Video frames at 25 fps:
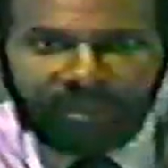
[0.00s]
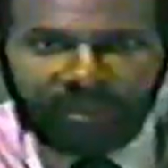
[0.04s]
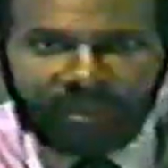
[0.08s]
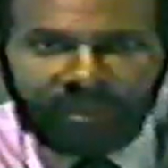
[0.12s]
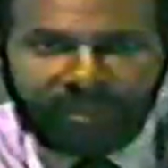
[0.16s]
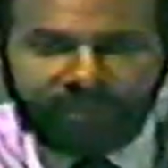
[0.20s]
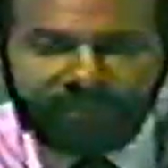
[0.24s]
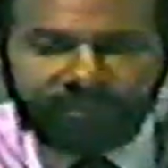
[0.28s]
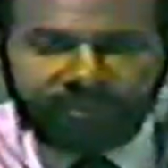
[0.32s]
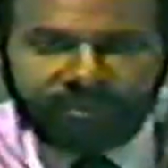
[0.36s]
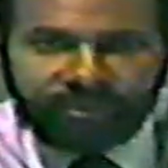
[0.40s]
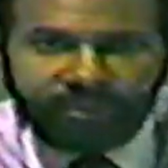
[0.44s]

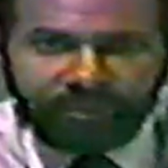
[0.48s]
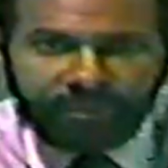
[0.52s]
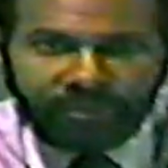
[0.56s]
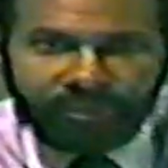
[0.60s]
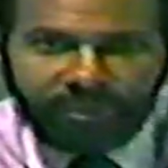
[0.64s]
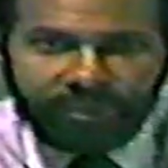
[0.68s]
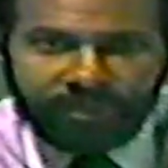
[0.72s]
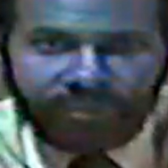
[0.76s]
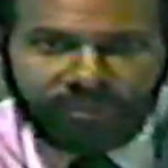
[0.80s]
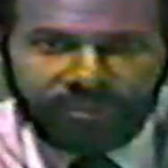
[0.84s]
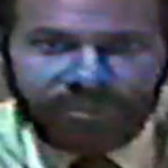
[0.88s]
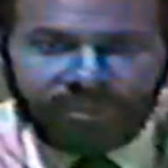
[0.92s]
if
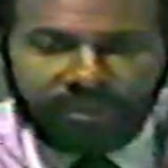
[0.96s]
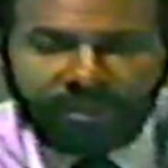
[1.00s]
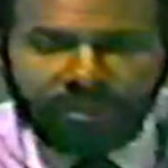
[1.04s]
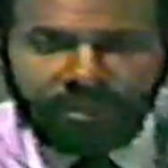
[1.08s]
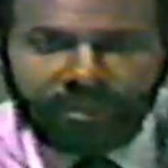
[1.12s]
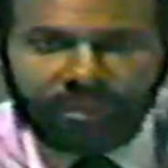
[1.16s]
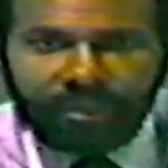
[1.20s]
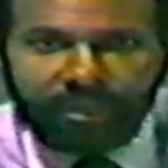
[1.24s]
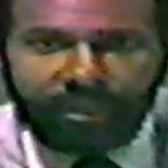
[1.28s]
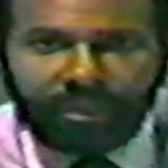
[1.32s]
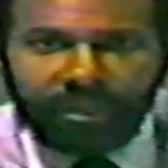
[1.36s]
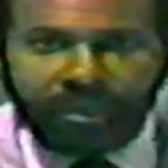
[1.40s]
students
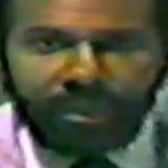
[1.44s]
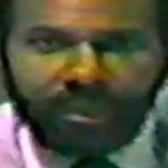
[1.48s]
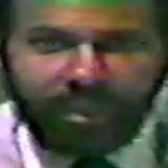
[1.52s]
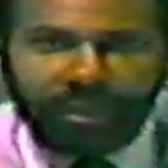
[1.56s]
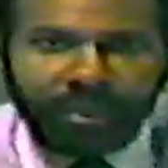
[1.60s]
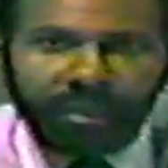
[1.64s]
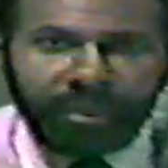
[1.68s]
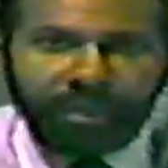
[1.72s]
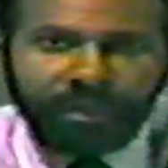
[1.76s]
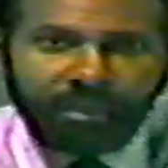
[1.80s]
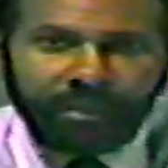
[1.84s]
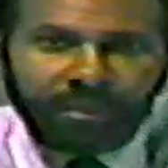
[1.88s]

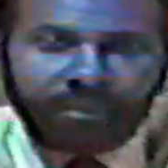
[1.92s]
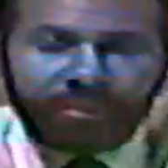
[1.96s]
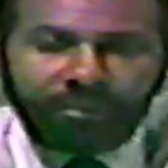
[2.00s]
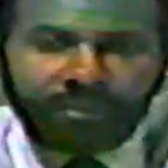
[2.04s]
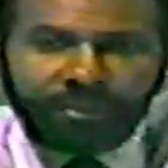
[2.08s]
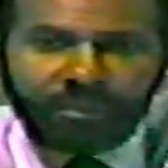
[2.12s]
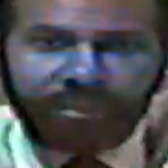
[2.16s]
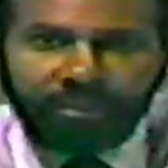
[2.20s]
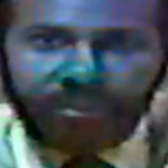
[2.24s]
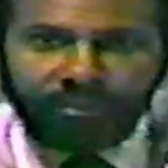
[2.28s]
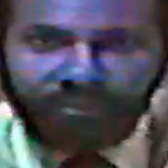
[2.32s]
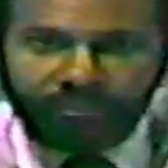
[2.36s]

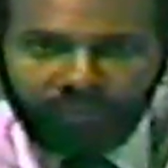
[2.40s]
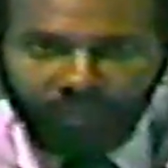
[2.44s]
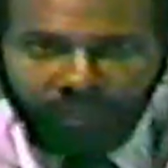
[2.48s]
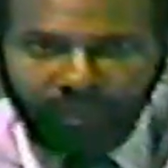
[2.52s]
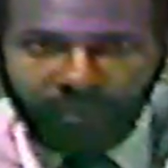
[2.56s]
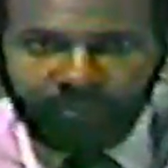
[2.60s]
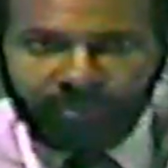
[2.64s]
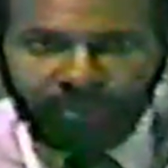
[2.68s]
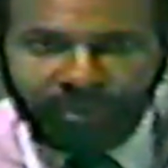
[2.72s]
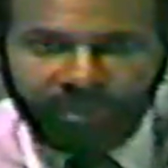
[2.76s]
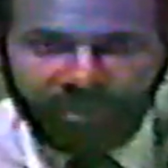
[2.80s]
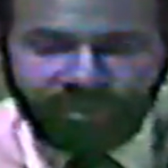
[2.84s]

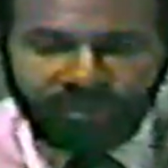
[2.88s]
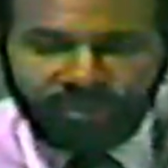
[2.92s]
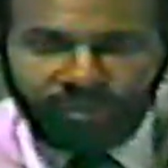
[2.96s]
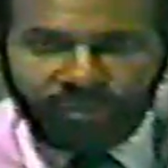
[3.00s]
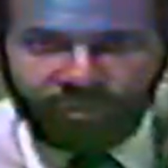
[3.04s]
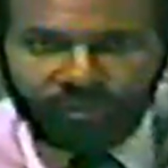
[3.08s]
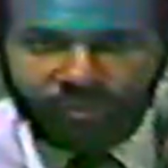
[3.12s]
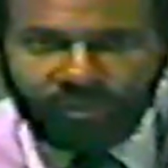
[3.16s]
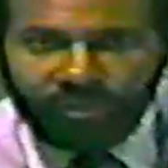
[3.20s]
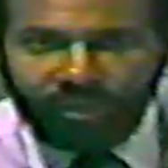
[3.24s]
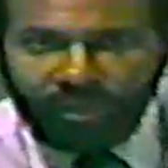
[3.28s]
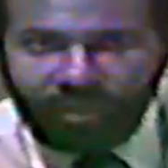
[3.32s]
draw
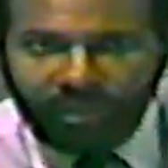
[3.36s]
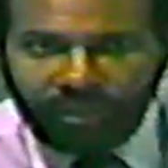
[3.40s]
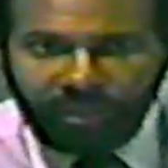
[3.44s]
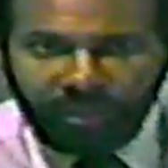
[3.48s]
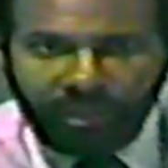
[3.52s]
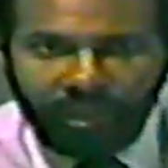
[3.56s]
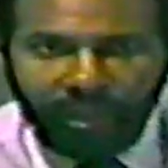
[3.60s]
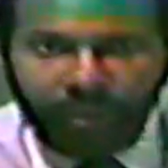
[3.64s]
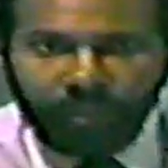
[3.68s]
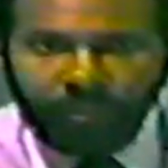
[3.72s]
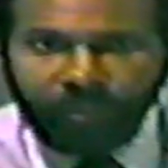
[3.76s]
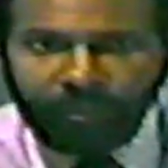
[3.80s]
pictures
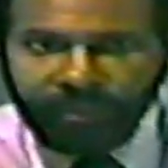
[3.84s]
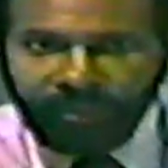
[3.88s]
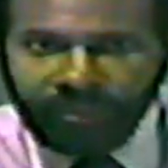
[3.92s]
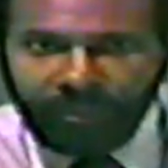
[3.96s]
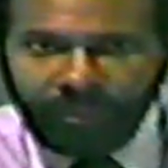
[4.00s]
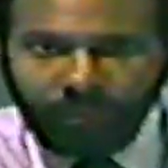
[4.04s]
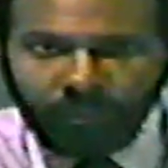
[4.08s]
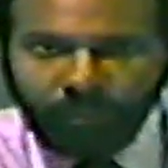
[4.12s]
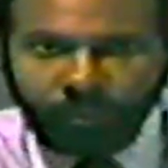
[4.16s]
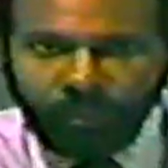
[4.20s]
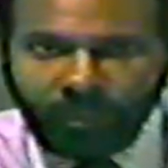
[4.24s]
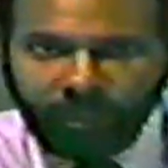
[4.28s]
along with
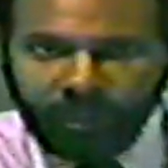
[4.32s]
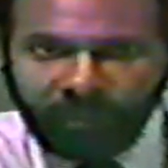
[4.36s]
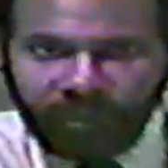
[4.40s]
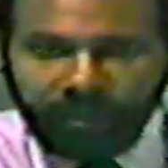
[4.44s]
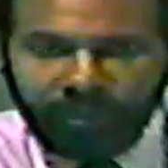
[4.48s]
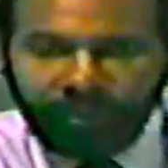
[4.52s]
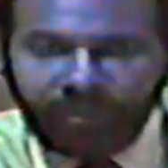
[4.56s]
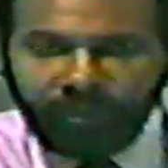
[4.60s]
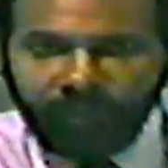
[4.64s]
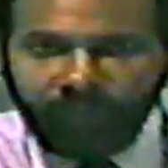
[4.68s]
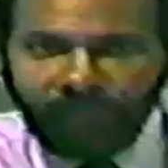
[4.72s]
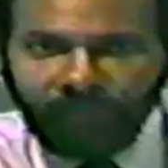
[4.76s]
their work,
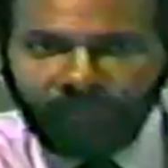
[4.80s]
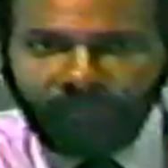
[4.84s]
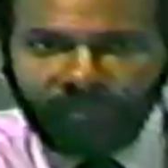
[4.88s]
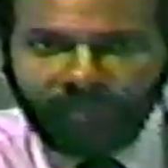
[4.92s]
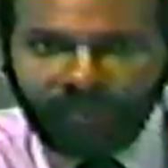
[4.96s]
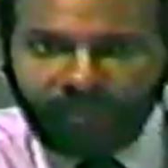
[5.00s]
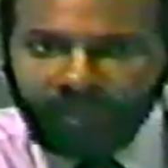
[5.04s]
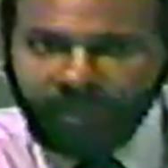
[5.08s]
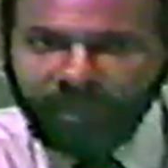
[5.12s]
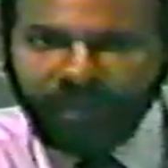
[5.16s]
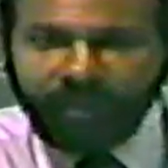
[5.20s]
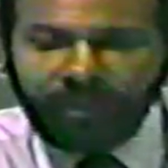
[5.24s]

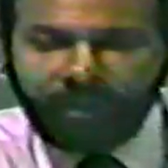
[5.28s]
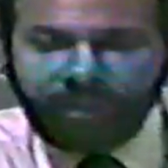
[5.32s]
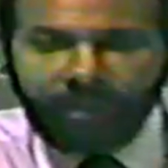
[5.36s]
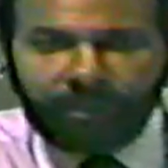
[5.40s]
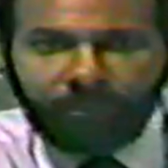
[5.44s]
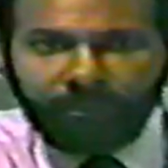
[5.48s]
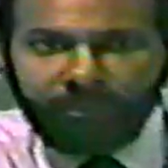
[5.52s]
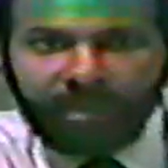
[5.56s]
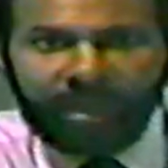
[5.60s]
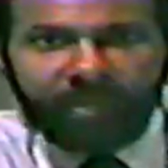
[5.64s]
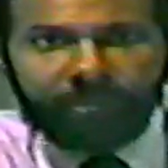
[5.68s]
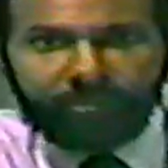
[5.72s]
they
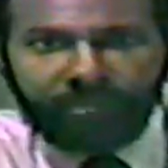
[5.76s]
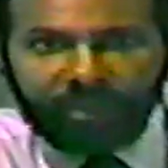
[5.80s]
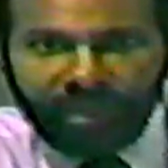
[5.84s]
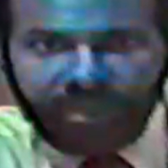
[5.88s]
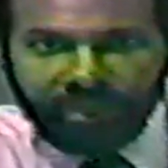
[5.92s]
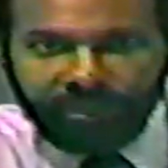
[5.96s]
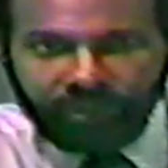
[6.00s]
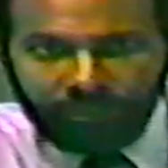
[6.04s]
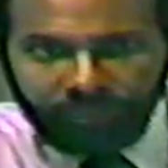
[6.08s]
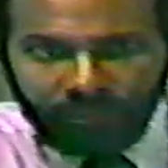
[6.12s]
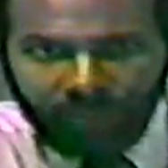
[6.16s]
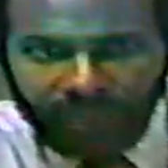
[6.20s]
make
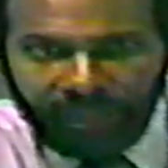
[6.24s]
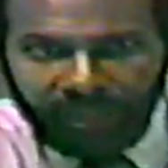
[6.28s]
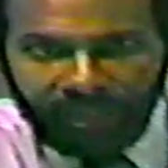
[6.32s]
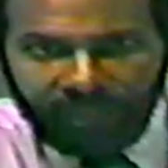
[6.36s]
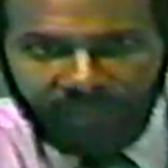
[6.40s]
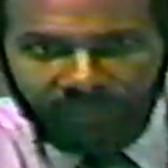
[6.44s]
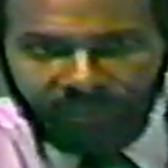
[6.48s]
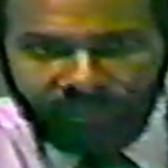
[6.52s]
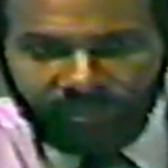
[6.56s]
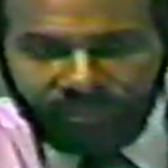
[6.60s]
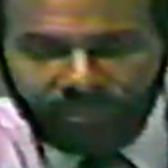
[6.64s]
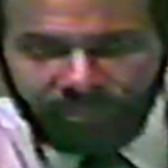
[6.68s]
better
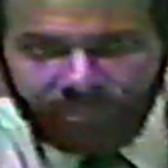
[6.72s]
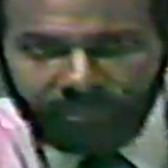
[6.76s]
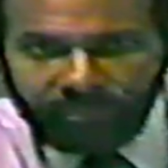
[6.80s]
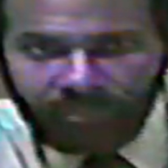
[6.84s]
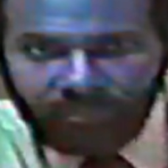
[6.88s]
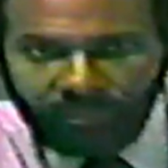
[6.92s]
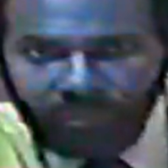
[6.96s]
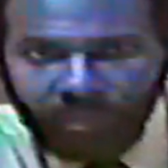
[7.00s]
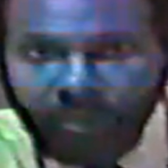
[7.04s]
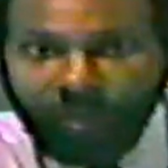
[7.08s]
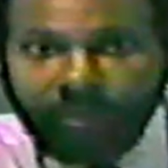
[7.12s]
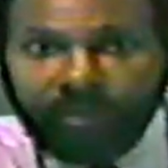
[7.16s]
grades
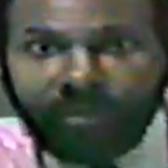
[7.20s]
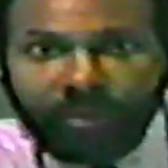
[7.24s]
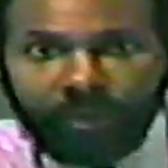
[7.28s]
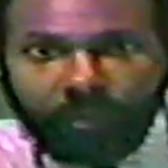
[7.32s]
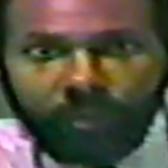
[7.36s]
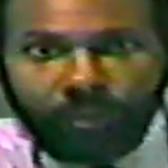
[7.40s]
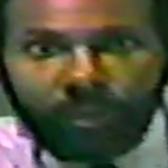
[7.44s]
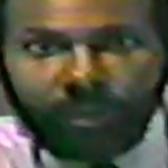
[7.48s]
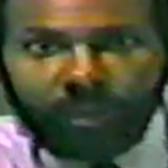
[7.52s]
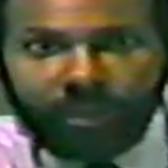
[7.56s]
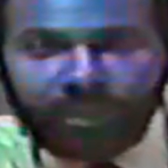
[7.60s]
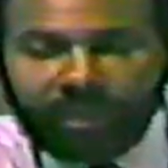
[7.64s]
on their
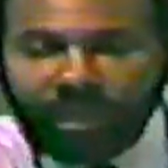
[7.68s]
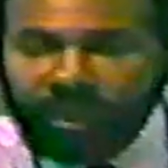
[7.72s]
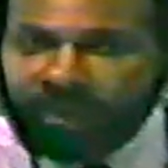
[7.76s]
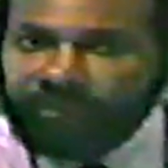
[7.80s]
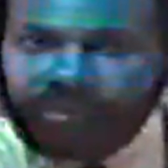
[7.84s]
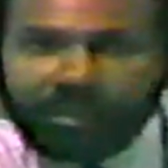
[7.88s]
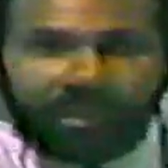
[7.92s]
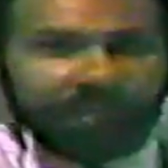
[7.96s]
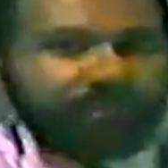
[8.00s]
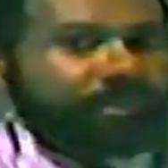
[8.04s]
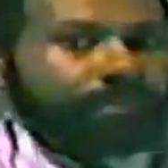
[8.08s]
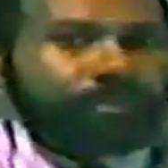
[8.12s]
work,
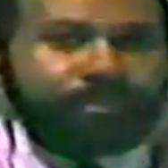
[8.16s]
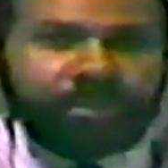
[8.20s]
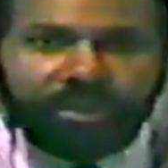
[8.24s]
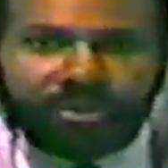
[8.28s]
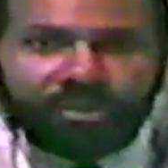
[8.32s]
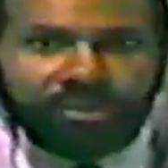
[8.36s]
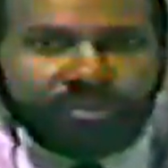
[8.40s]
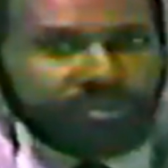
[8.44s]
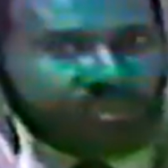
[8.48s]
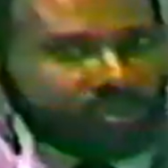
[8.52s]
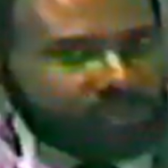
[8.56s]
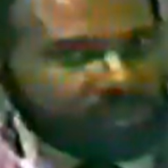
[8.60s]
even if the
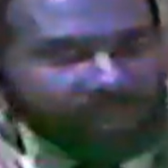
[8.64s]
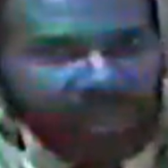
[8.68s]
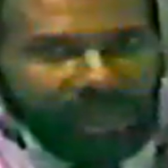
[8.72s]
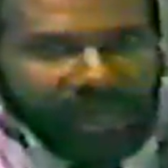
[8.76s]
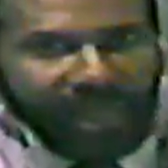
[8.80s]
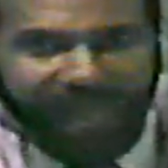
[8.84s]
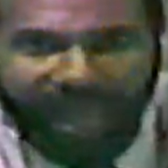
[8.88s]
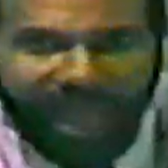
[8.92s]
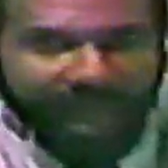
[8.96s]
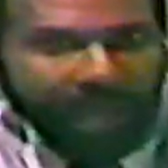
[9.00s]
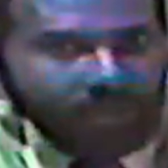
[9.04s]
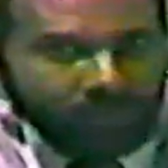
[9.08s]
pictures are not
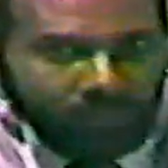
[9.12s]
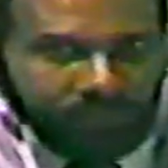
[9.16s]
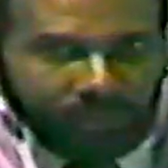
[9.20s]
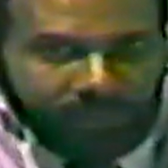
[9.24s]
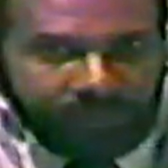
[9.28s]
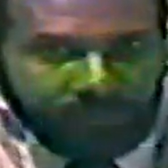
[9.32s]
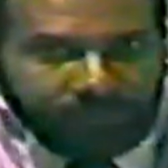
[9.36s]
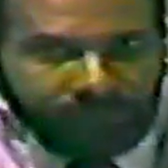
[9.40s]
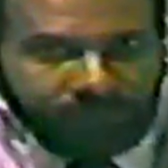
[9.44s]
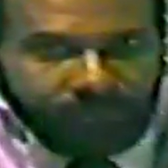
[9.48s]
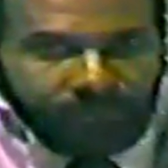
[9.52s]
accurate.